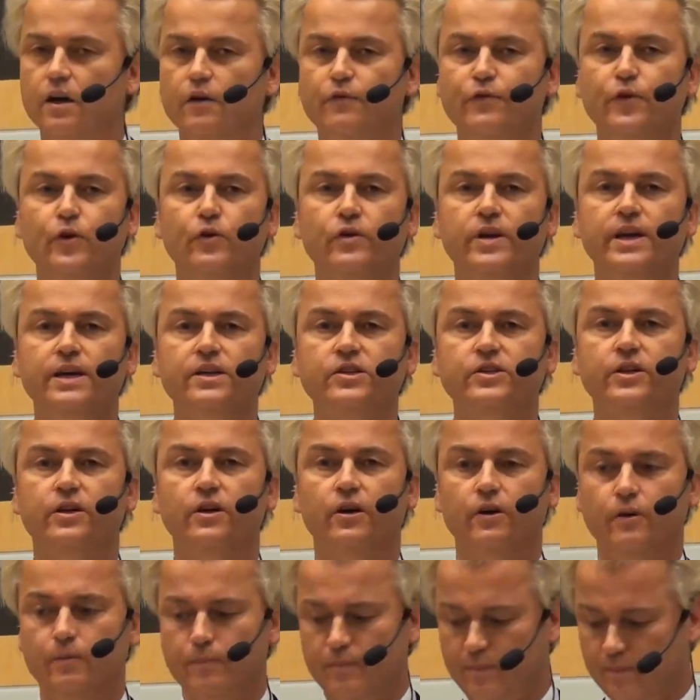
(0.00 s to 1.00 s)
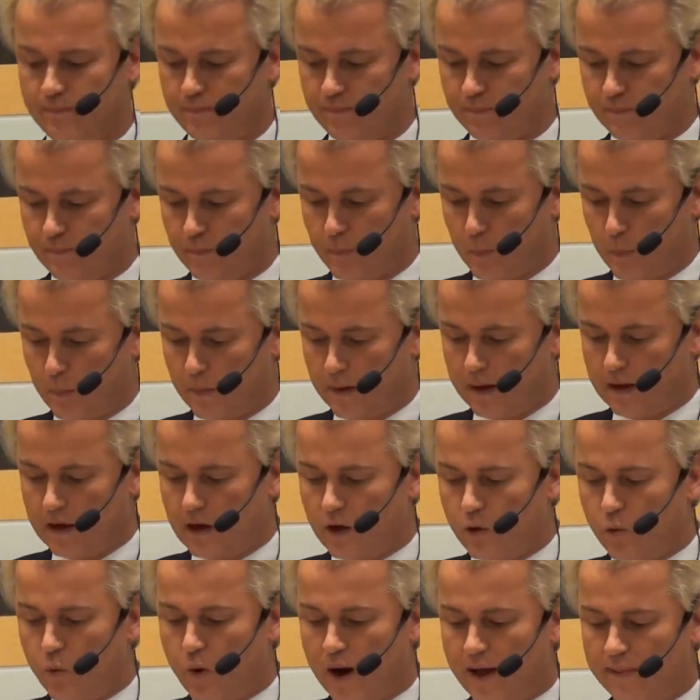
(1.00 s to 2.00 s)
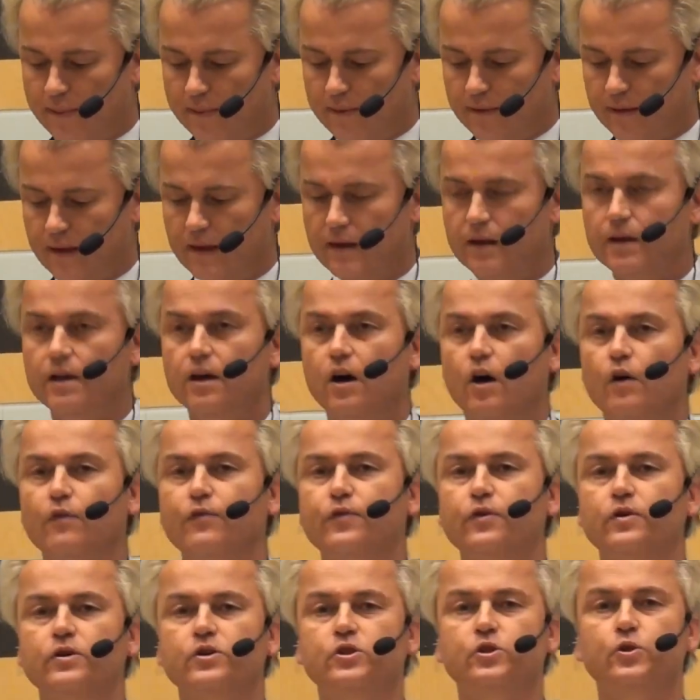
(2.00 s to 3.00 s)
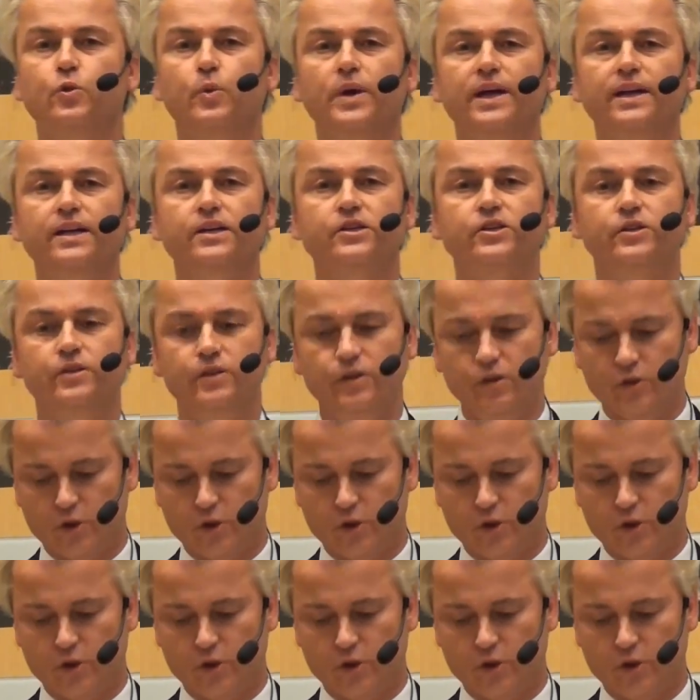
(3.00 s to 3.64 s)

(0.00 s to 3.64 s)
A few years ago, one of your Swedish